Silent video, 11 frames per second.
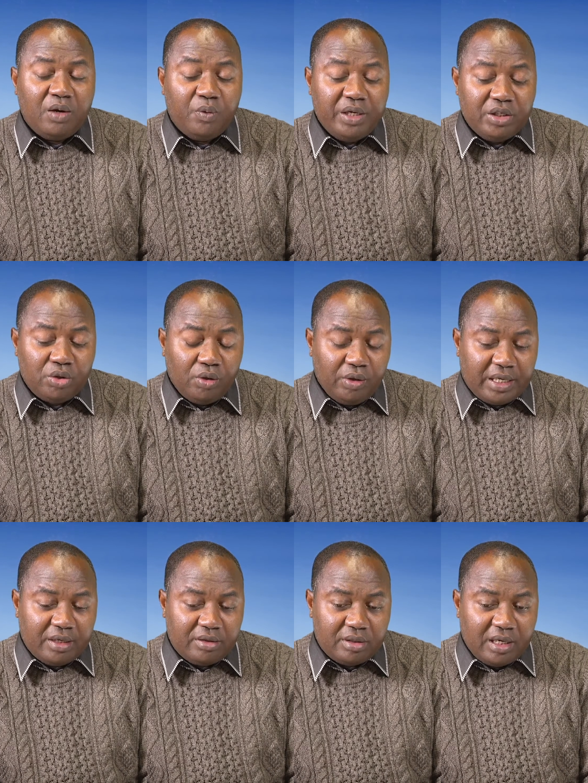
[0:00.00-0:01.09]
We need to look
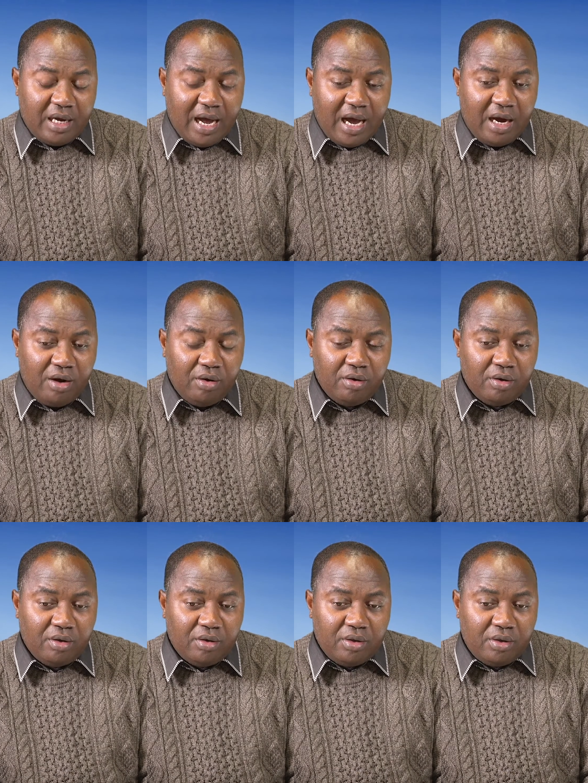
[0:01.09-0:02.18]
at how
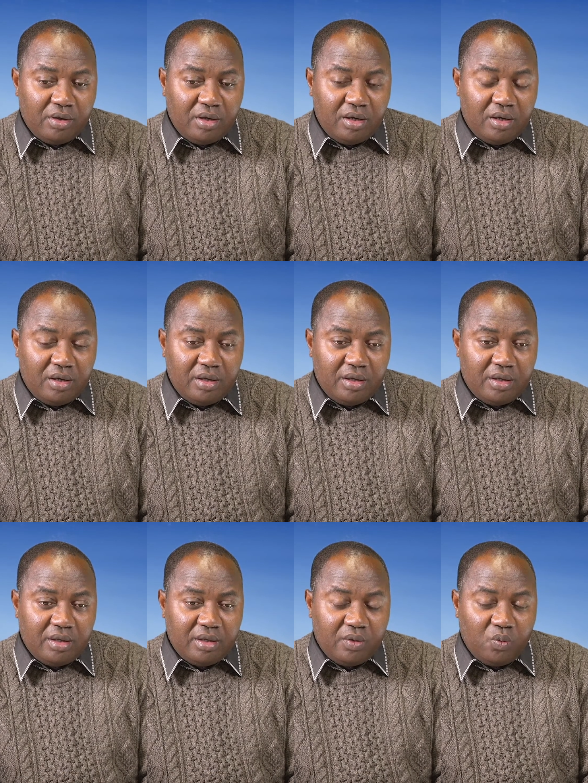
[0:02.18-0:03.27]

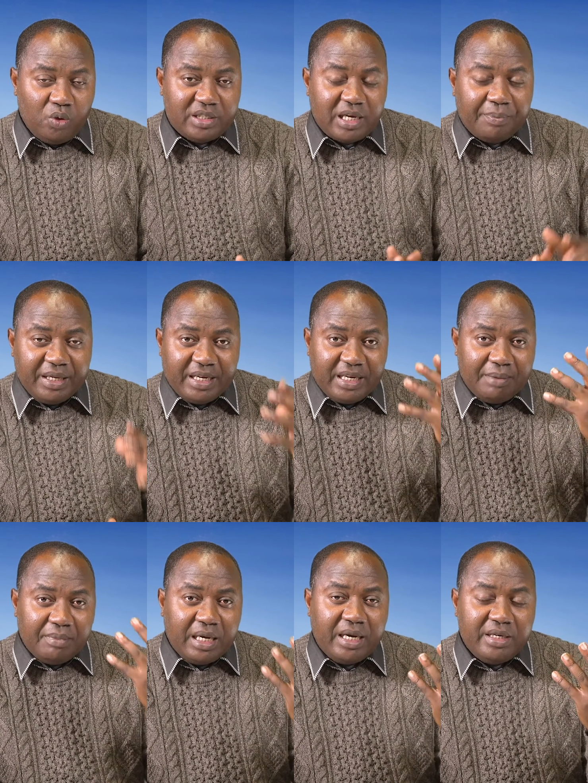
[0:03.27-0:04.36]
what's happening in the
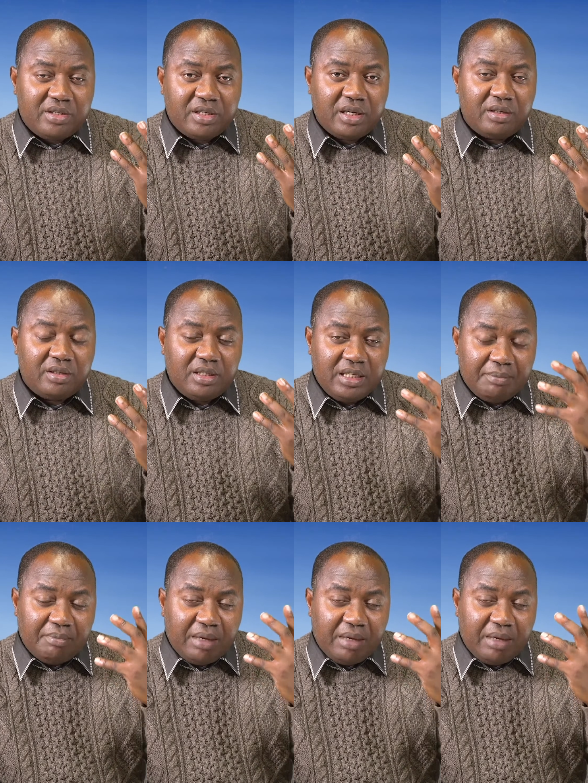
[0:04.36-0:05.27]
mindset, in the